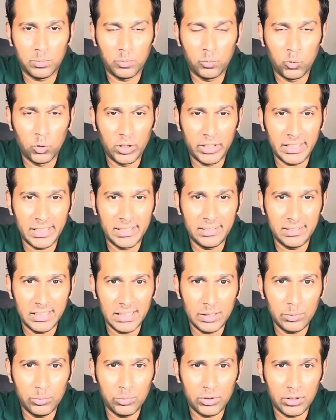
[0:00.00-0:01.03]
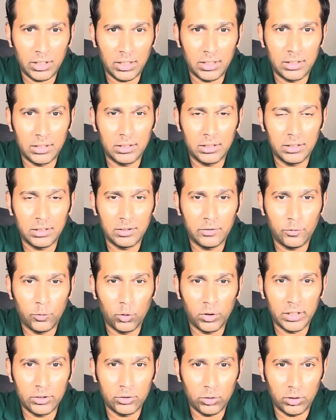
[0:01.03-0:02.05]
work in teams, and
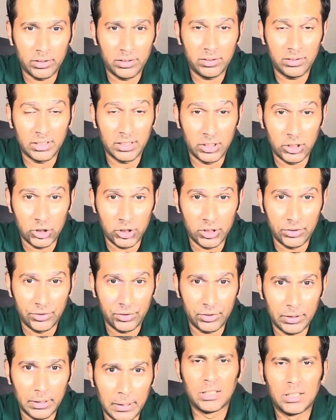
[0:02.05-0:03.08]
focus on synergies.